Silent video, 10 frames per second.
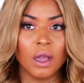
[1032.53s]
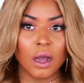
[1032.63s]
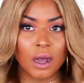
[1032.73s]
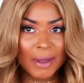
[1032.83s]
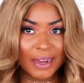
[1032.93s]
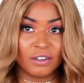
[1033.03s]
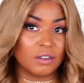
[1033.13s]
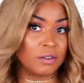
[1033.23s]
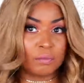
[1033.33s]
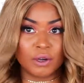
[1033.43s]
I
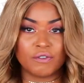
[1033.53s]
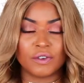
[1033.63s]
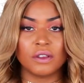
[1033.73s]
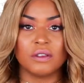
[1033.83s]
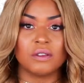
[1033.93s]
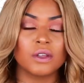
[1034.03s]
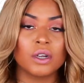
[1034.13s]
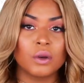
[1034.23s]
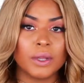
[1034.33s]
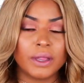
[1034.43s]
just prefer this
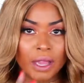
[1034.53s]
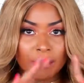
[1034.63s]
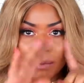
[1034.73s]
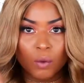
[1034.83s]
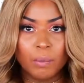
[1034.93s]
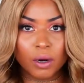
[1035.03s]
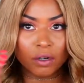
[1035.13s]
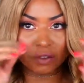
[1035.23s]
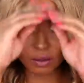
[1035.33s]
look with a middle part,